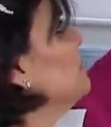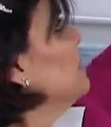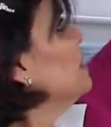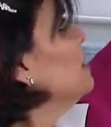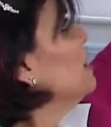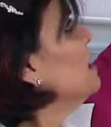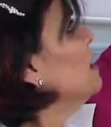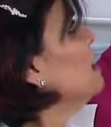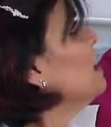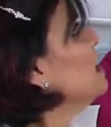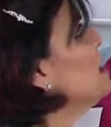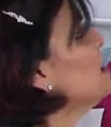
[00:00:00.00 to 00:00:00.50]

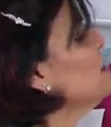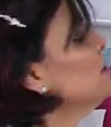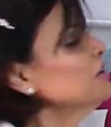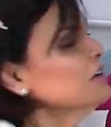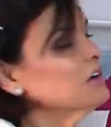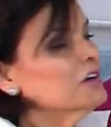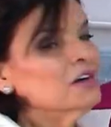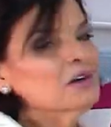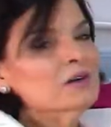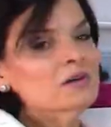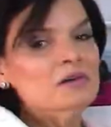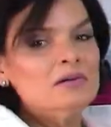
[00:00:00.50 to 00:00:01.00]

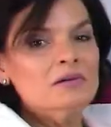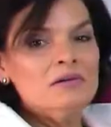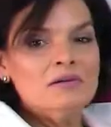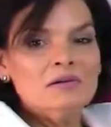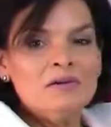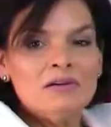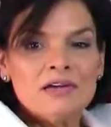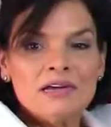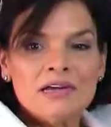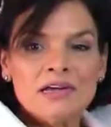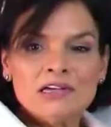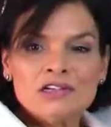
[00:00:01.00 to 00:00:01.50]
Here
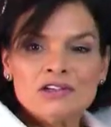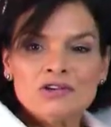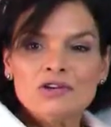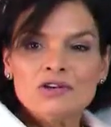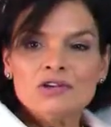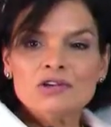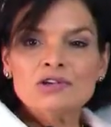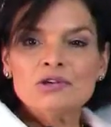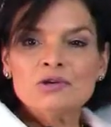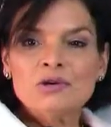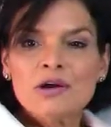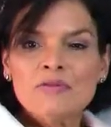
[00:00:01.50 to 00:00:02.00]
is
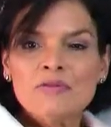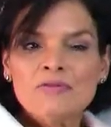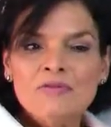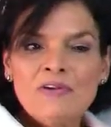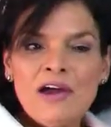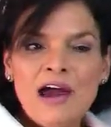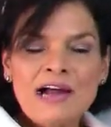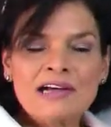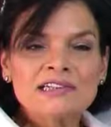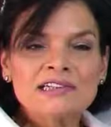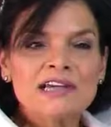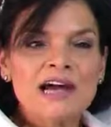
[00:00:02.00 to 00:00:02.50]
also a
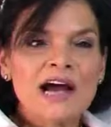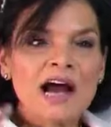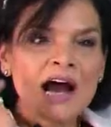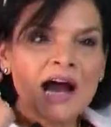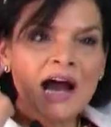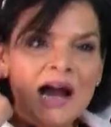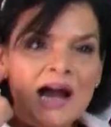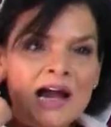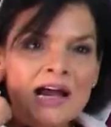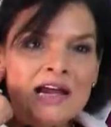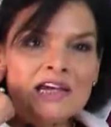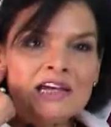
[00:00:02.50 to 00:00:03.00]
fact.
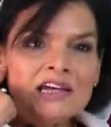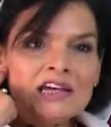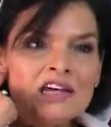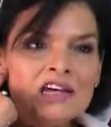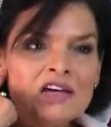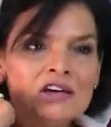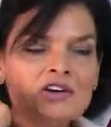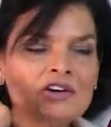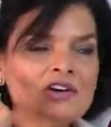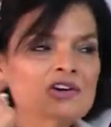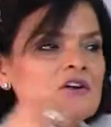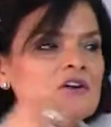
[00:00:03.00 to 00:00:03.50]
I
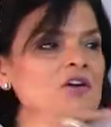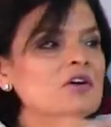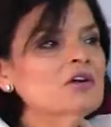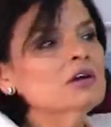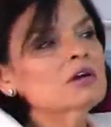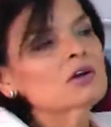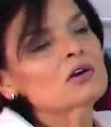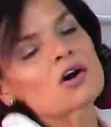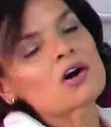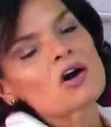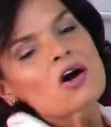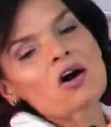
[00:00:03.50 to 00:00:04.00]
hear
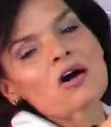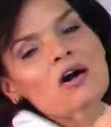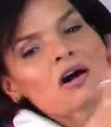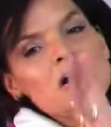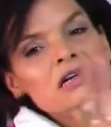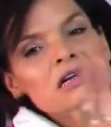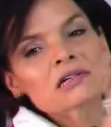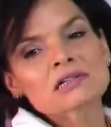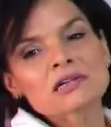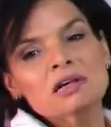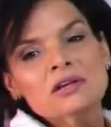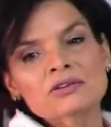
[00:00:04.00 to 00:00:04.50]

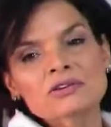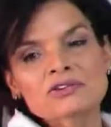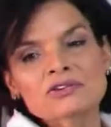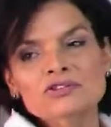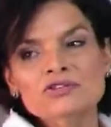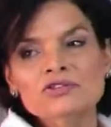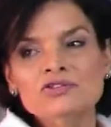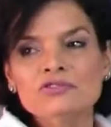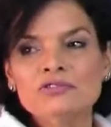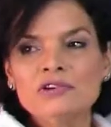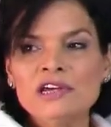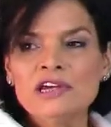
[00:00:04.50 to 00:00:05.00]
cars on the
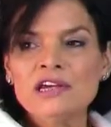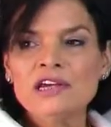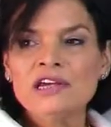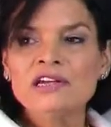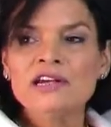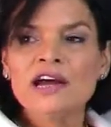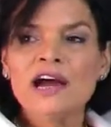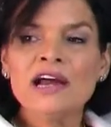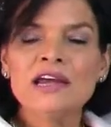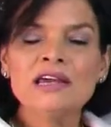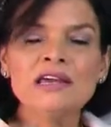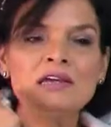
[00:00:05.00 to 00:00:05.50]

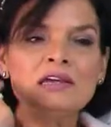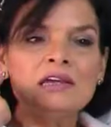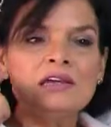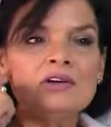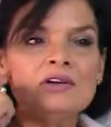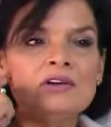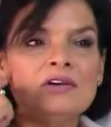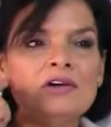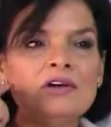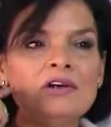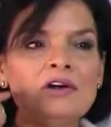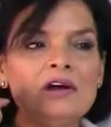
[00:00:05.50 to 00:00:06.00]
street. I
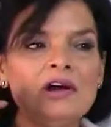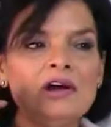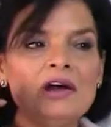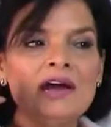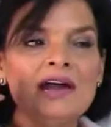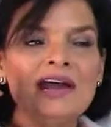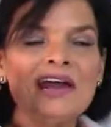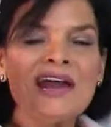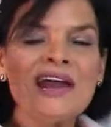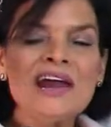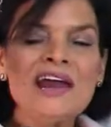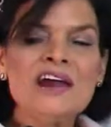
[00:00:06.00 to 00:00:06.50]
hear
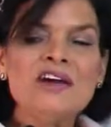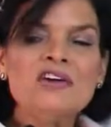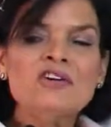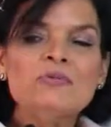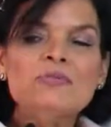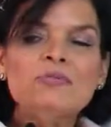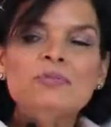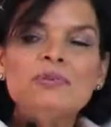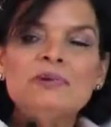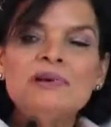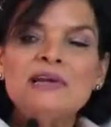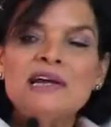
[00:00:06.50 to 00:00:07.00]

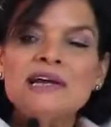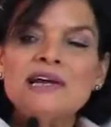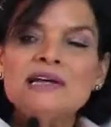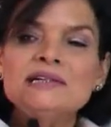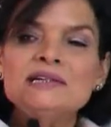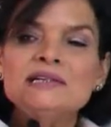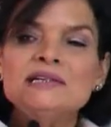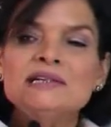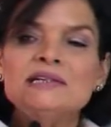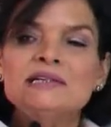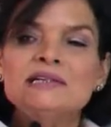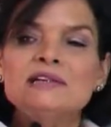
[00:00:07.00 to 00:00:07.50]

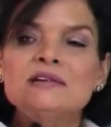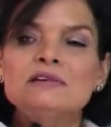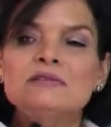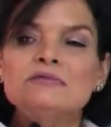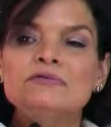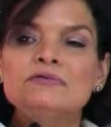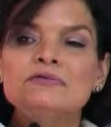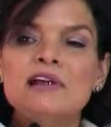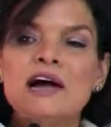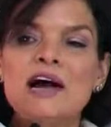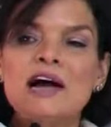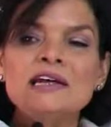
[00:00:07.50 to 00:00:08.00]
airplanes
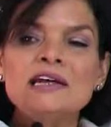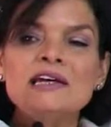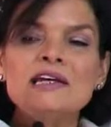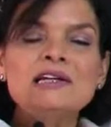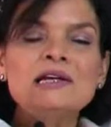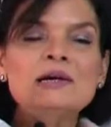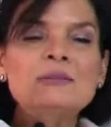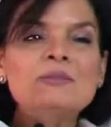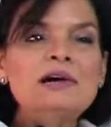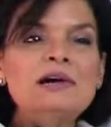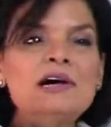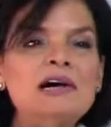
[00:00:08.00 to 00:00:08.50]
flying
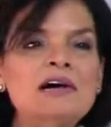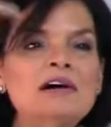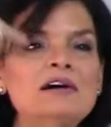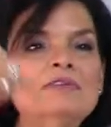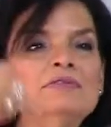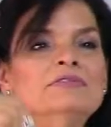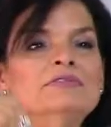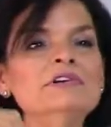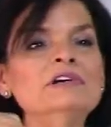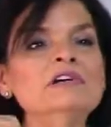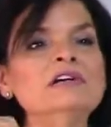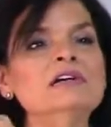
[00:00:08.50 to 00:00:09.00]

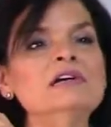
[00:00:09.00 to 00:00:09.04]
above.